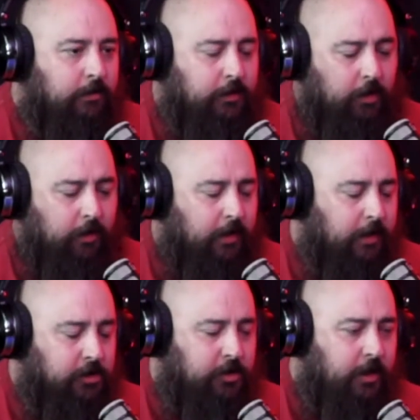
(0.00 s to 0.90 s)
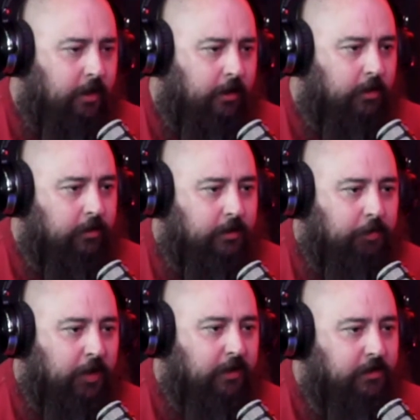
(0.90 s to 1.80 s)
Do it in the shitter. Go
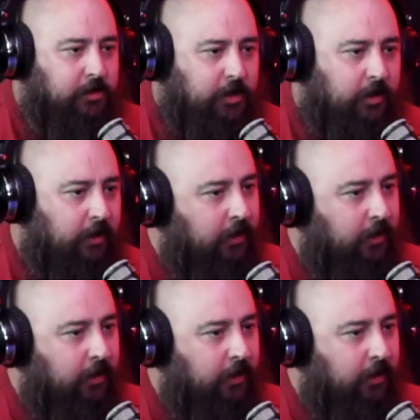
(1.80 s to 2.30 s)
pee in the shitter.